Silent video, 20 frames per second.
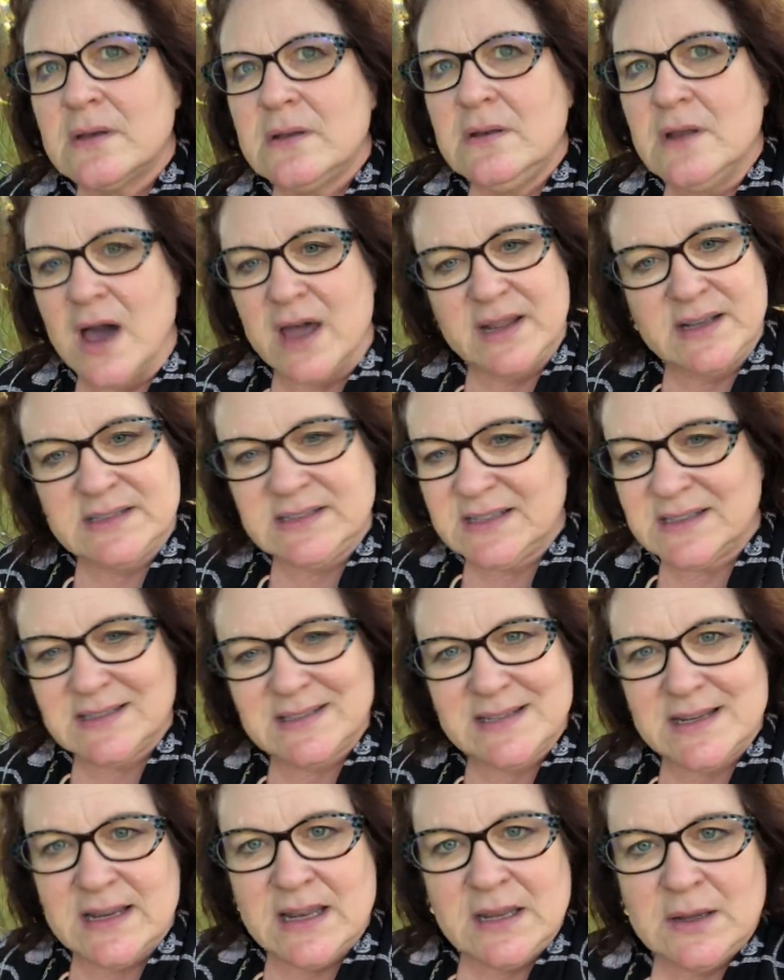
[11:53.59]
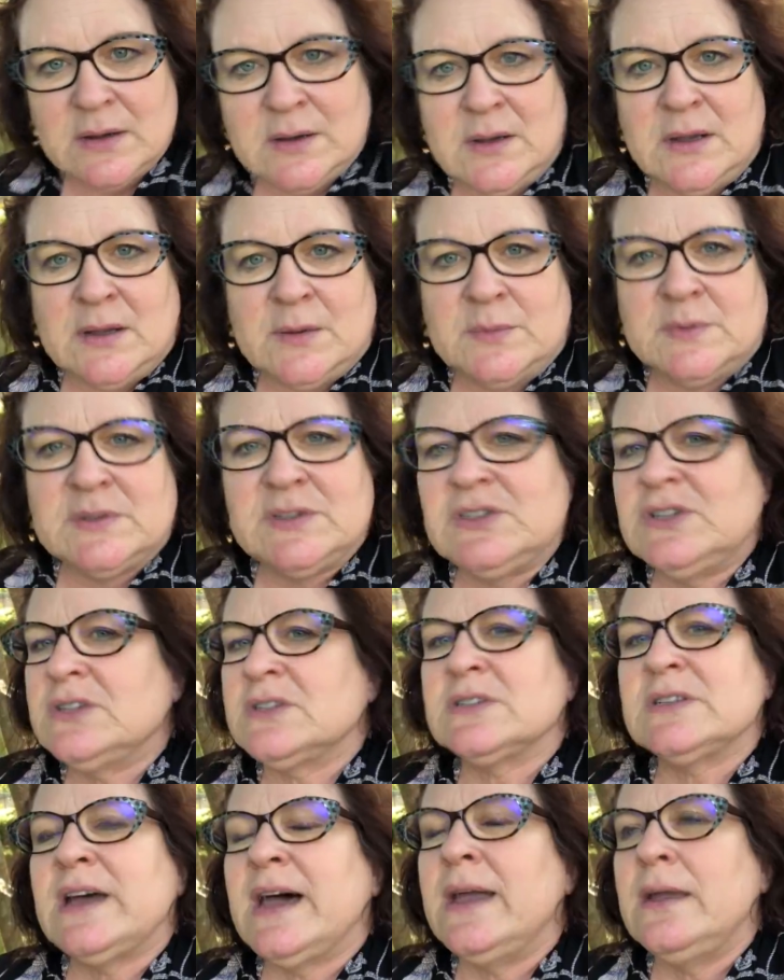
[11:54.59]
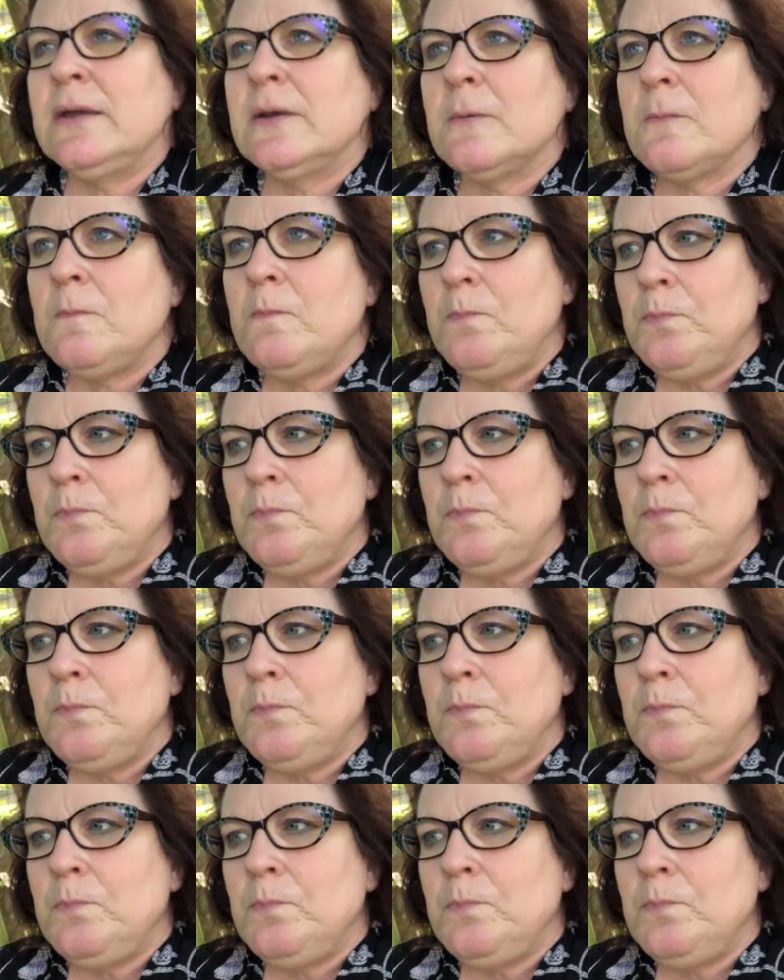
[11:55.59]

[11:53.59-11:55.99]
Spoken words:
non-existent. It was just like,